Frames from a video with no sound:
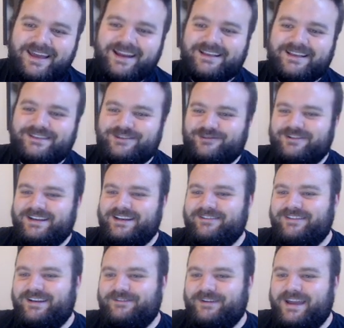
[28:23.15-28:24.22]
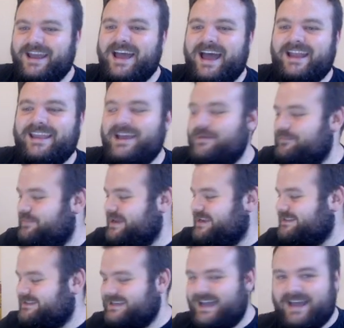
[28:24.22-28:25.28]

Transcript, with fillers: It's really, really funny. And yeah, beat.